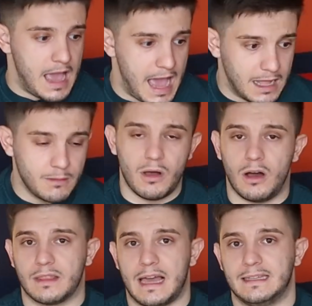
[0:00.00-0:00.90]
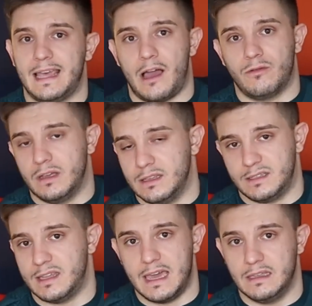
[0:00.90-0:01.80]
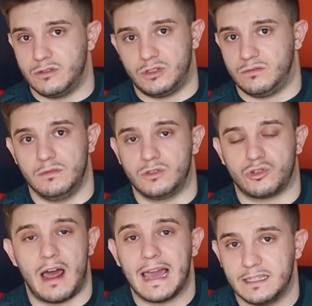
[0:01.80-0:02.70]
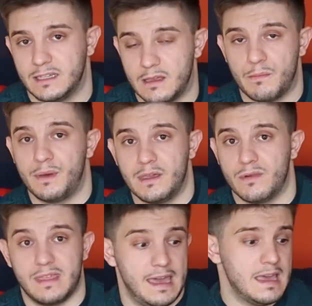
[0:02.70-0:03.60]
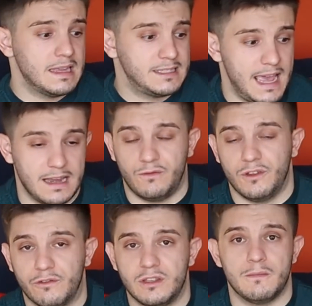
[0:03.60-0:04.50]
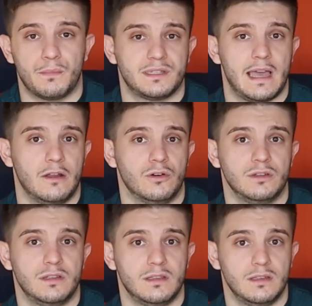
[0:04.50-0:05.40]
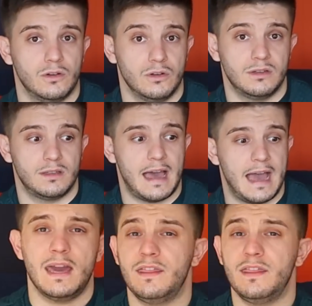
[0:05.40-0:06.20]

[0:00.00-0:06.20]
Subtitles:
I'll mark that down and say, try to compete with it 10-15% under that.